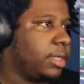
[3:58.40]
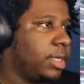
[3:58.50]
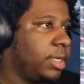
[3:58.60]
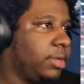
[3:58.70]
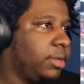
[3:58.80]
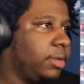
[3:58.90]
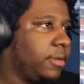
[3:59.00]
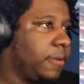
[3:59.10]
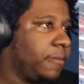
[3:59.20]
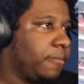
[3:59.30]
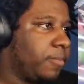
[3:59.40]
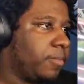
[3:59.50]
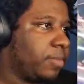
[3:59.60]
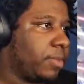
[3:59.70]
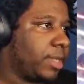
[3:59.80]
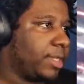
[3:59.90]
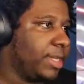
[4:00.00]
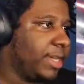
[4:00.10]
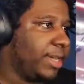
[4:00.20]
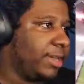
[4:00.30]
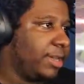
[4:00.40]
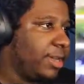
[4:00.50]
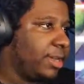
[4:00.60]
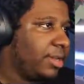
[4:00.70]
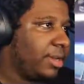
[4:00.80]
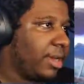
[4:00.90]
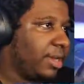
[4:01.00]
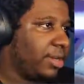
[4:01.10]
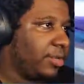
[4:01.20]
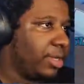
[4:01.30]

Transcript: get it. Let's get it. You already know what it